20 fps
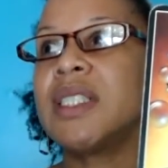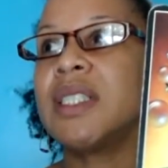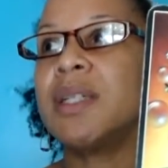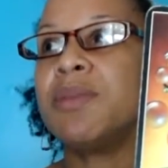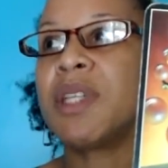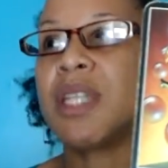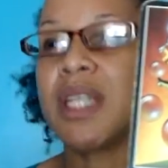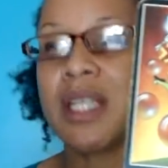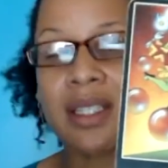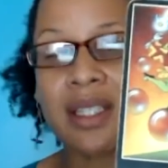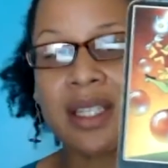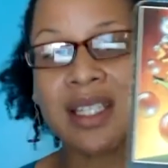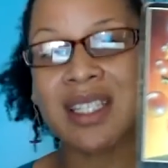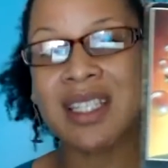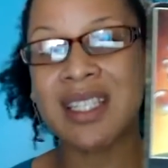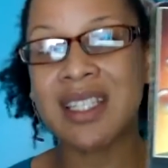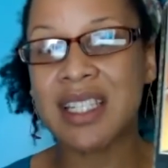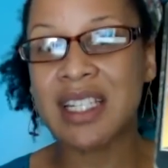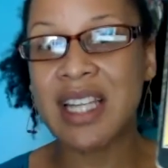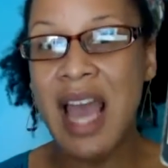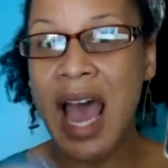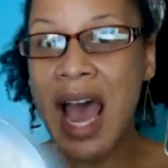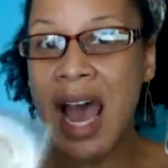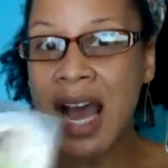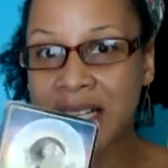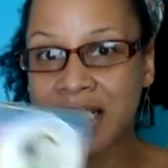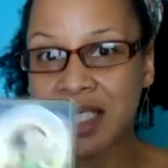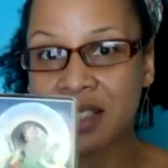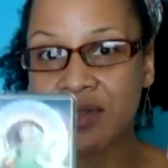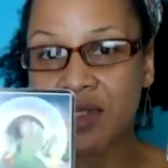because this is an
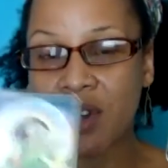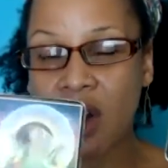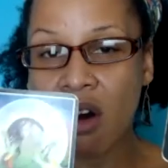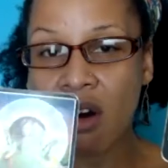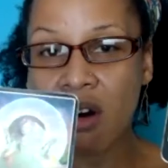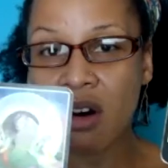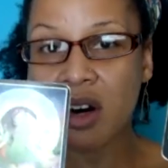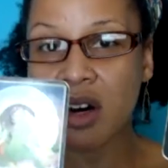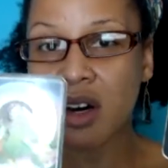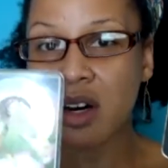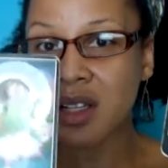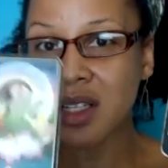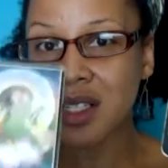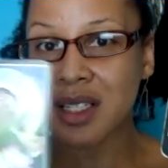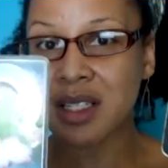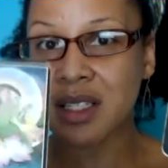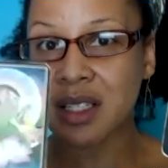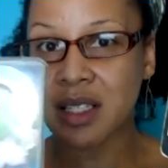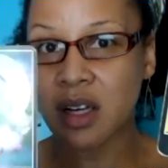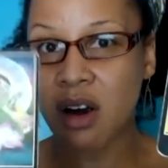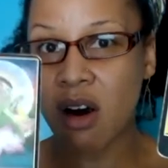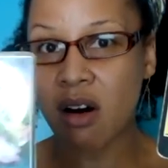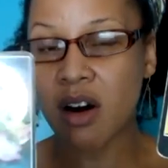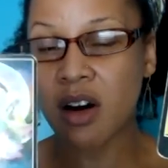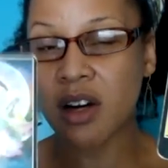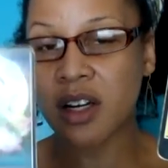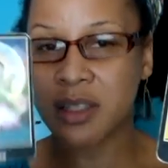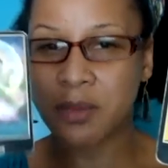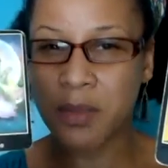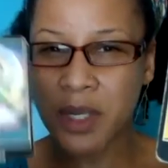active card. This is a
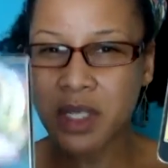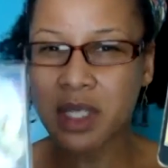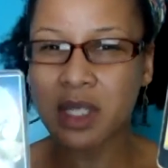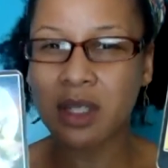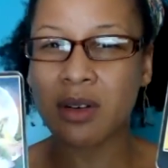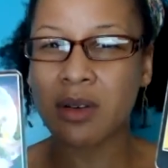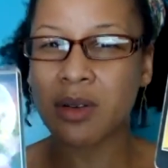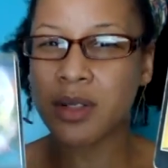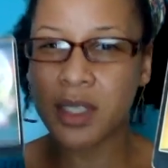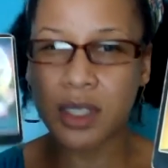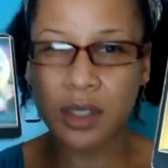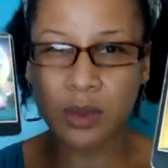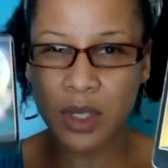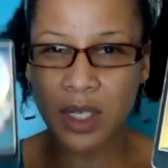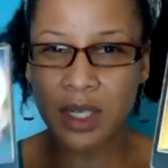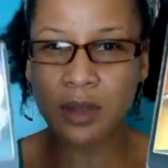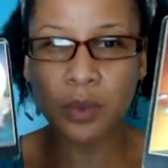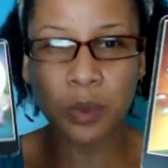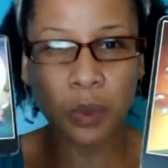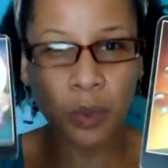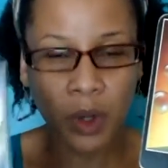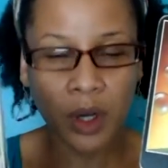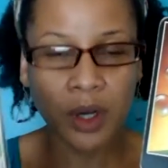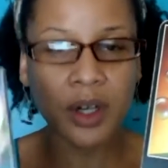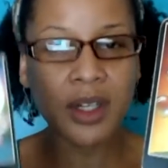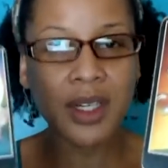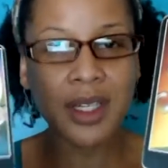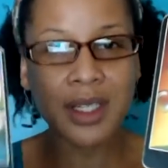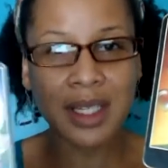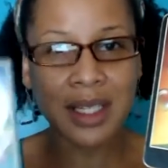card because Pentacles is
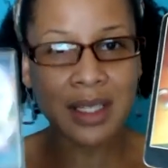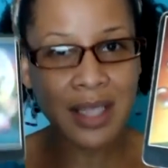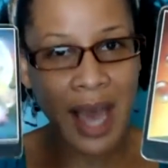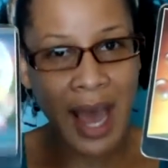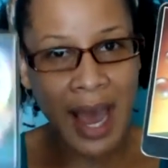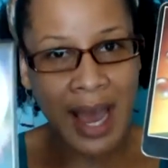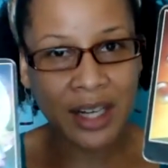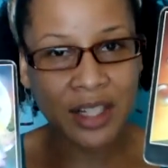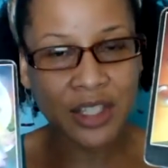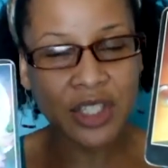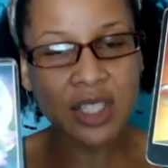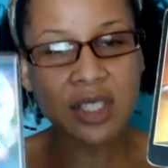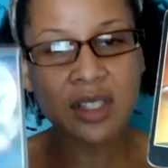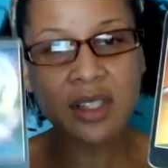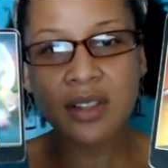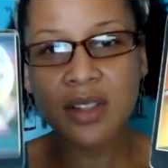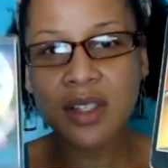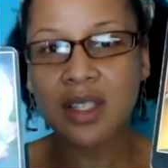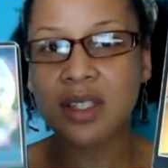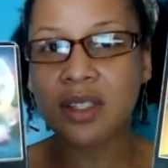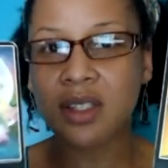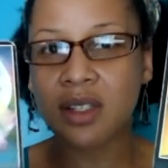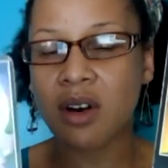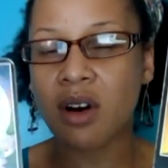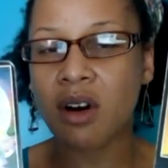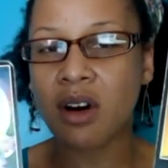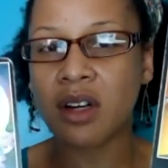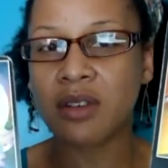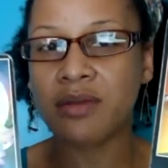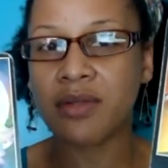work. It's action. So this is a
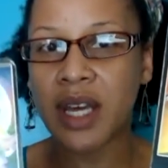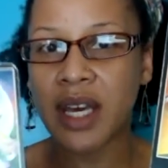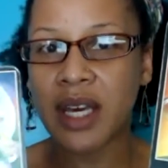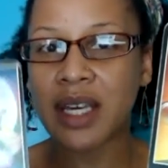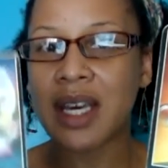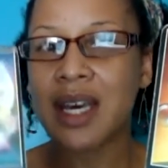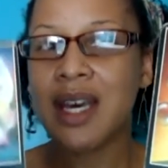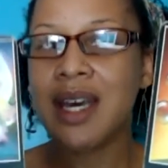card of like,